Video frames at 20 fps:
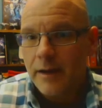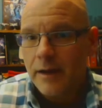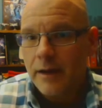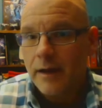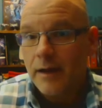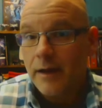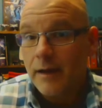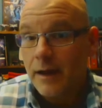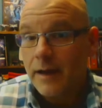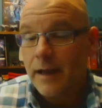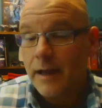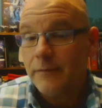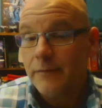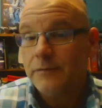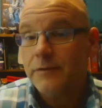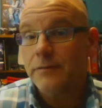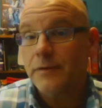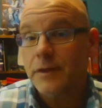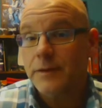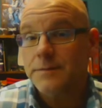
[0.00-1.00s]
I have
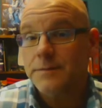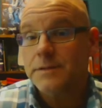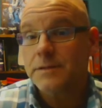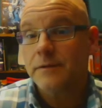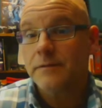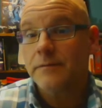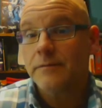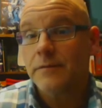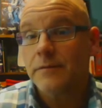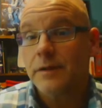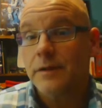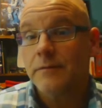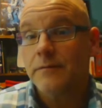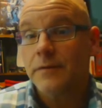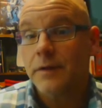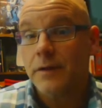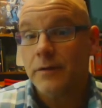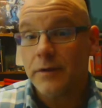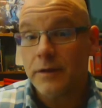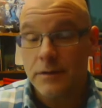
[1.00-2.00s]
developed some
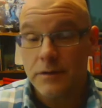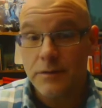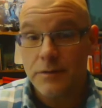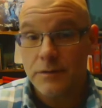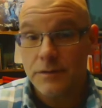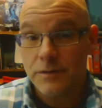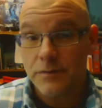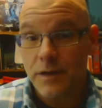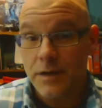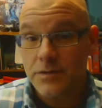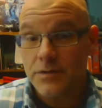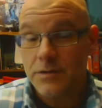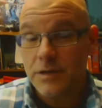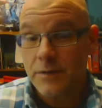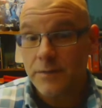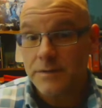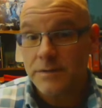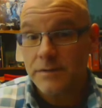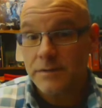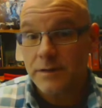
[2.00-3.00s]
very close
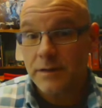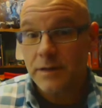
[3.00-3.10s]
friendships.